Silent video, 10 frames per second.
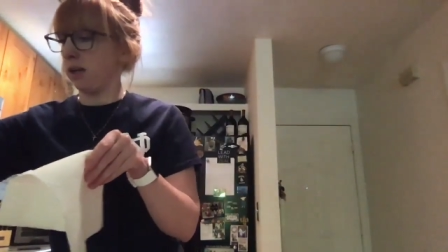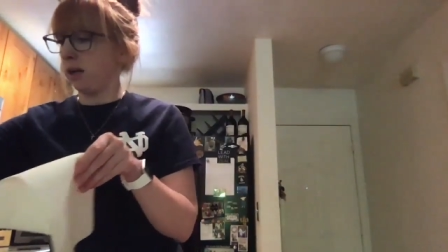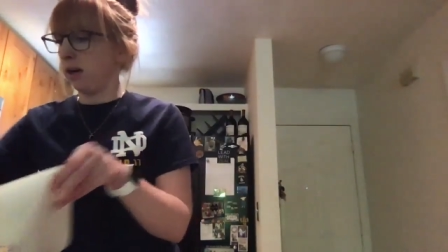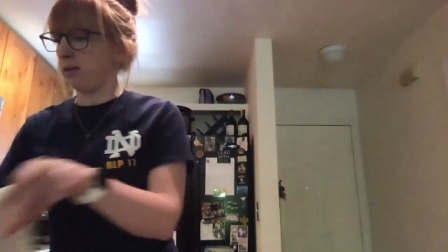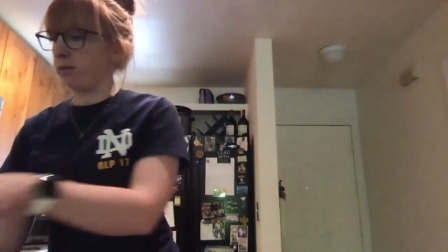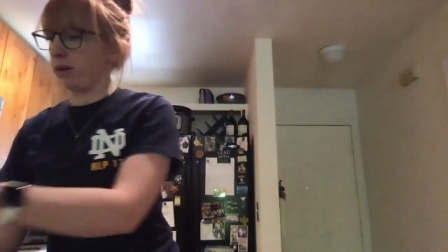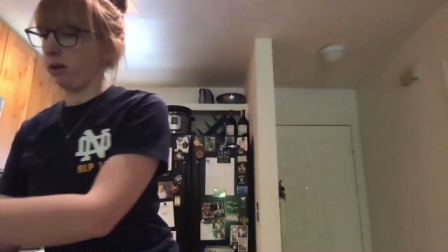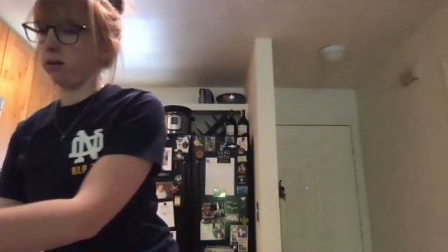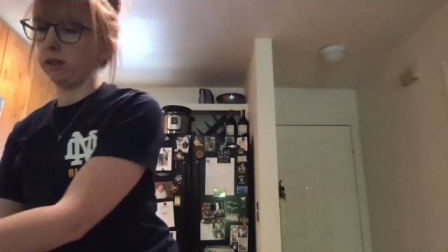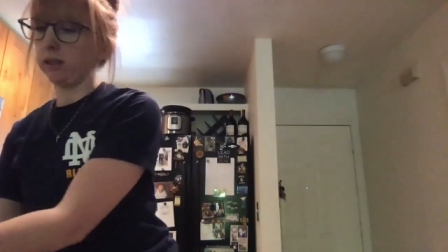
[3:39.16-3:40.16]
of what
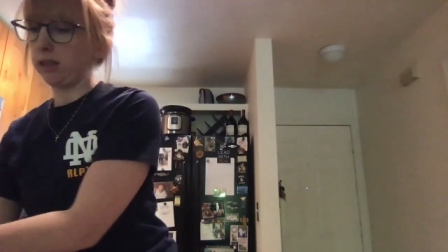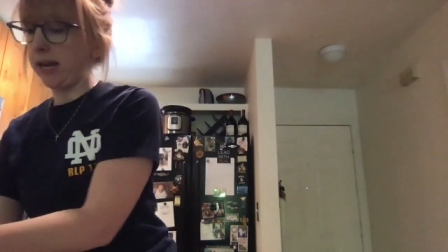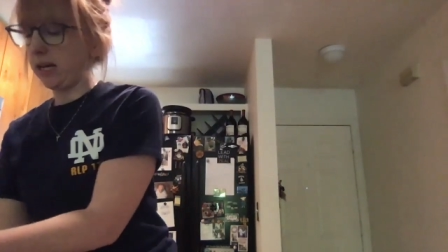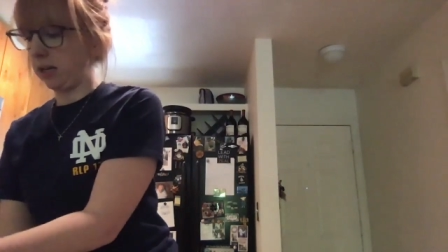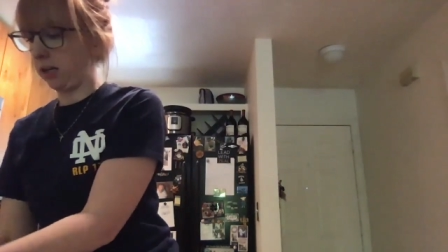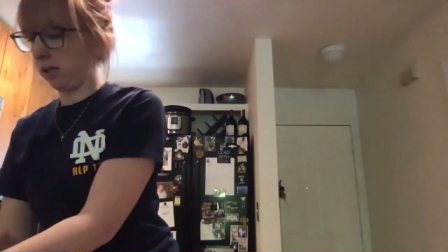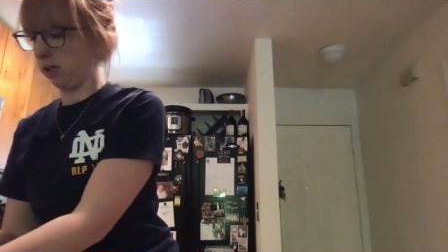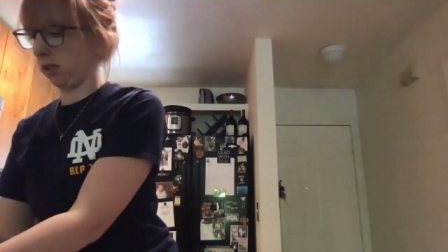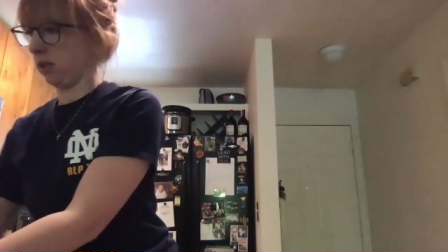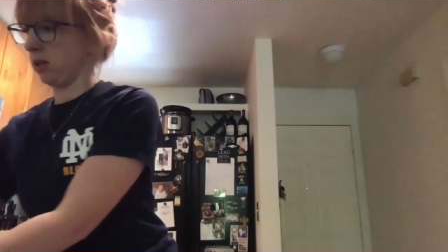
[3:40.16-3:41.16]
it'll look like.
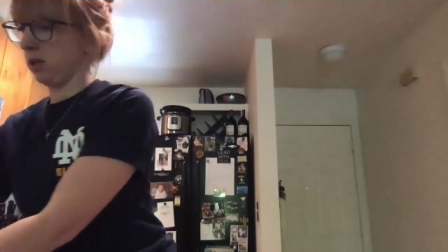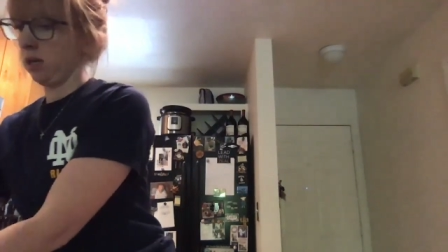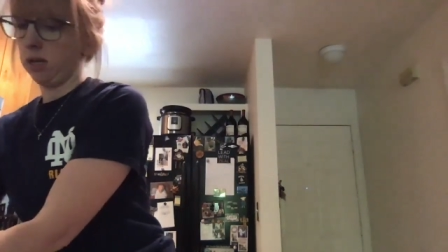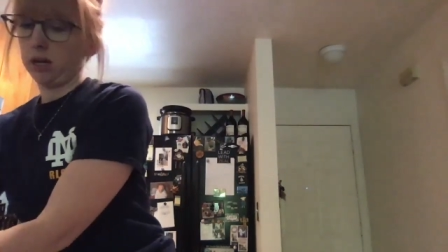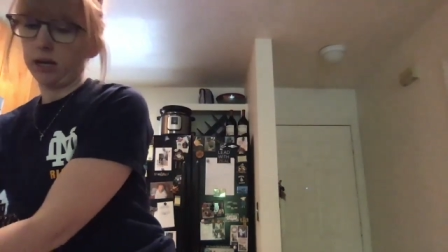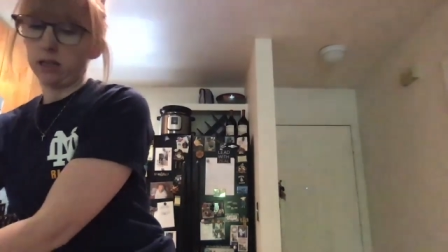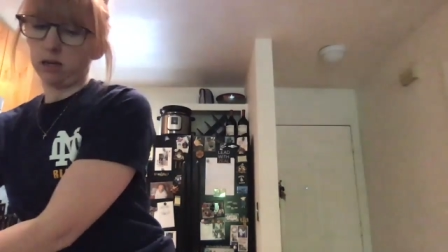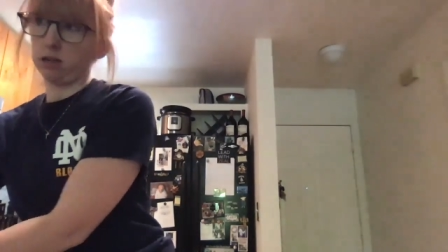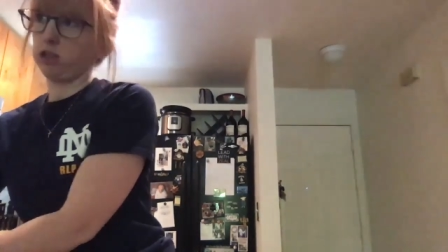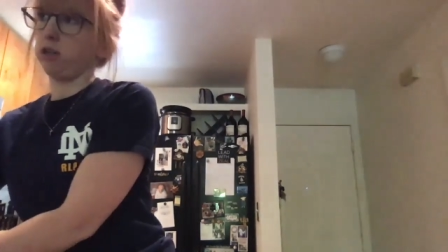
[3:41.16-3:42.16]
And then
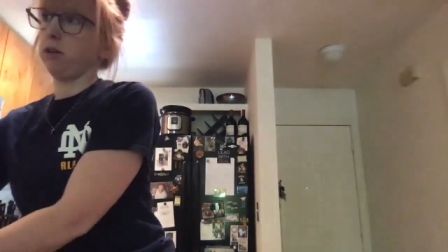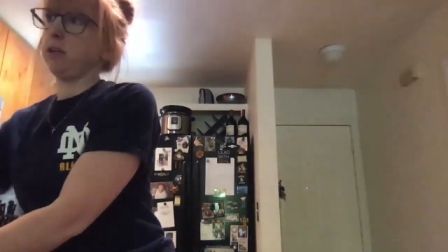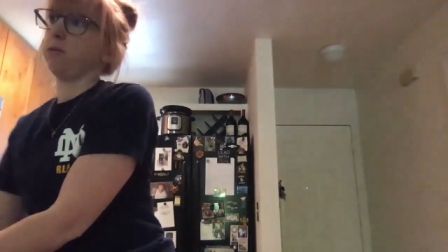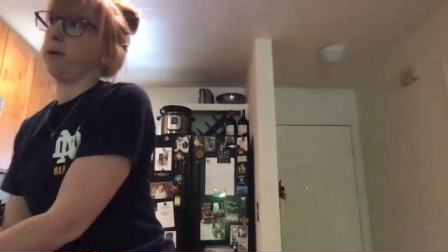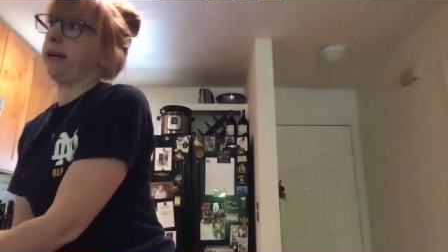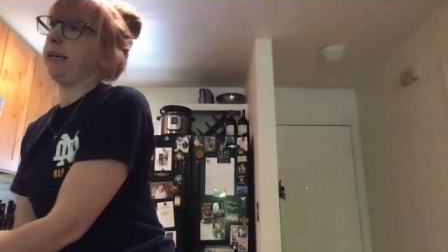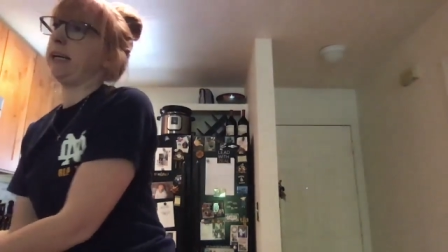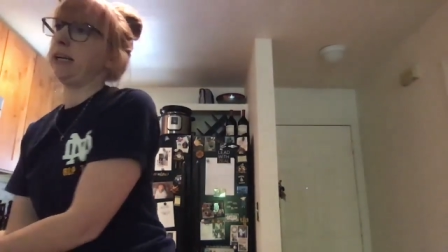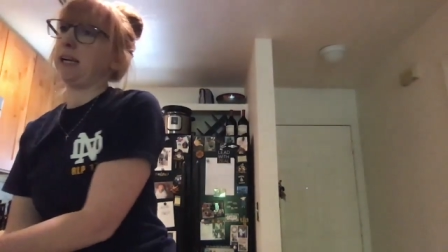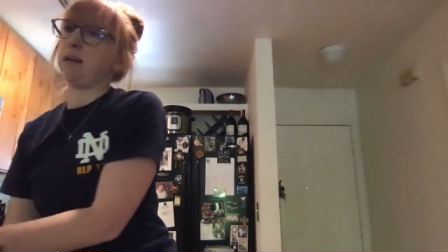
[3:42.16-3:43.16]
I'll show you where
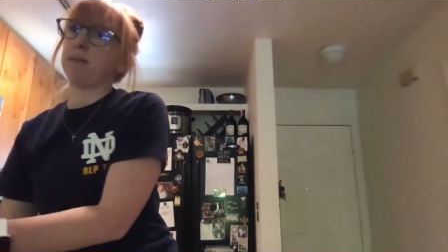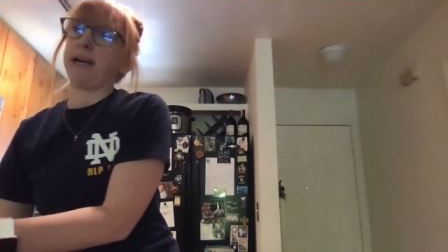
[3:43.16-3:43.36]
in my